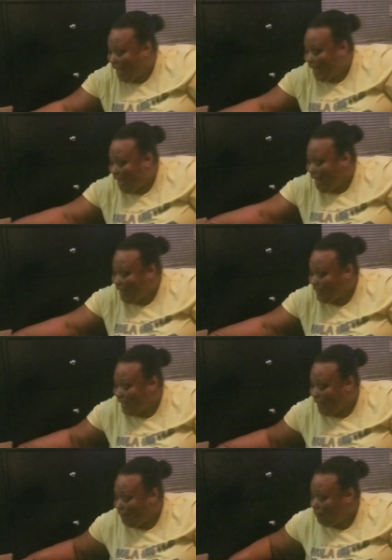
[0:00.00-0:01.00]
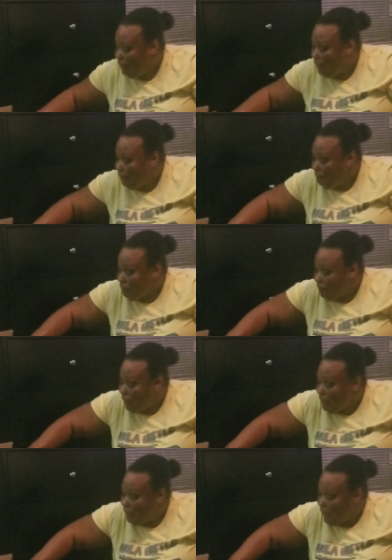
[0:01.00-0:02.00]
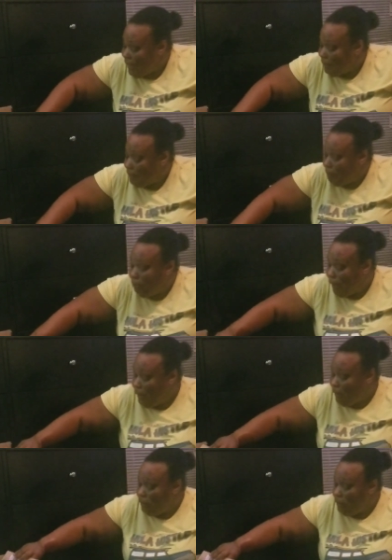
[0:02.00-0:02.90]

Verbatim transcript: I got, he got in the pool.